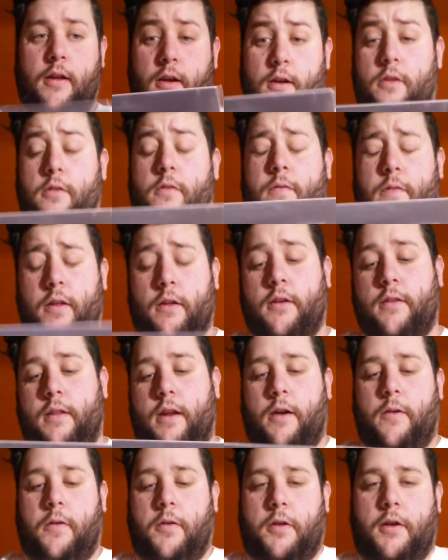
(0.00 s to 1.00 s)
and another villain
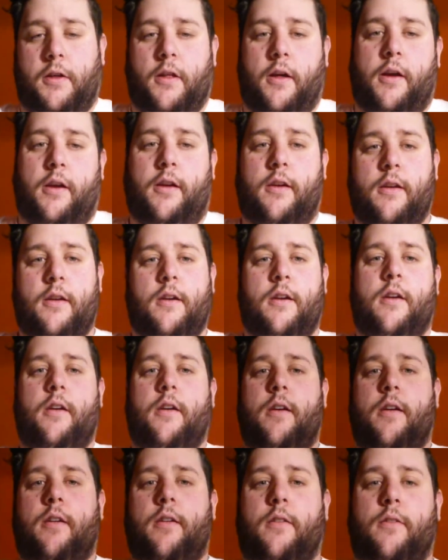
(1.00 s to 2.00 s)
that I really like.
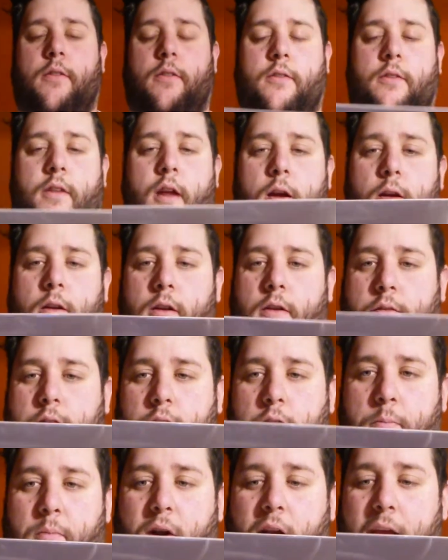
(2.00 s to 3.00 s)
This is Daredevil
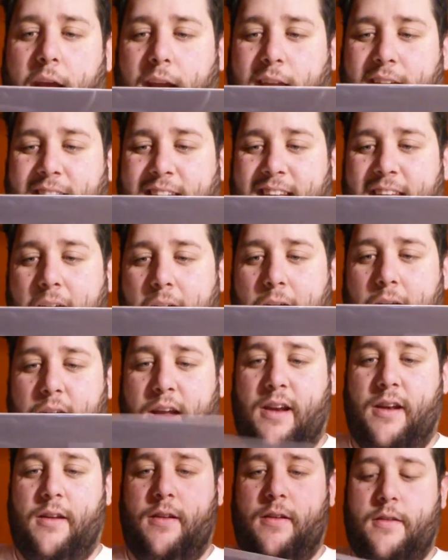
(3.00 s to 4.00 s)

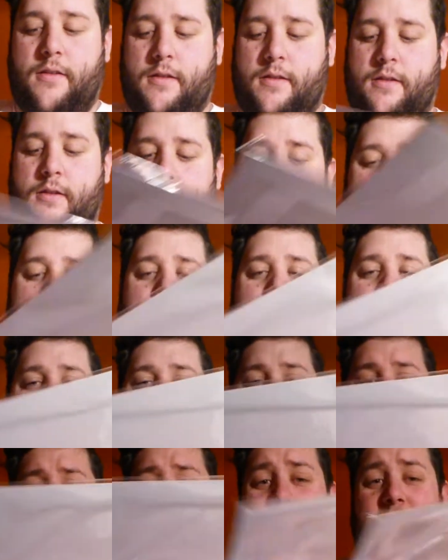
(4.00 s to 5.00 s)
#89,
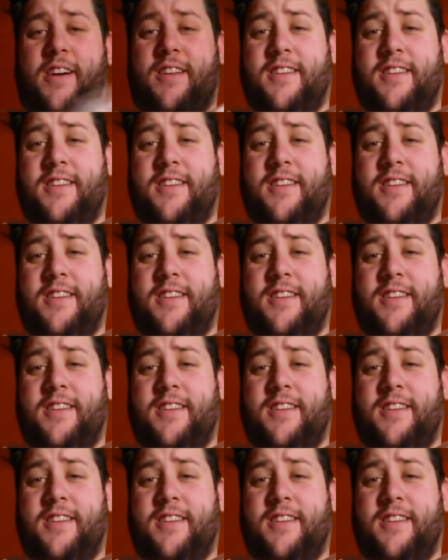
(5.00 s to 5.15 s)
featuring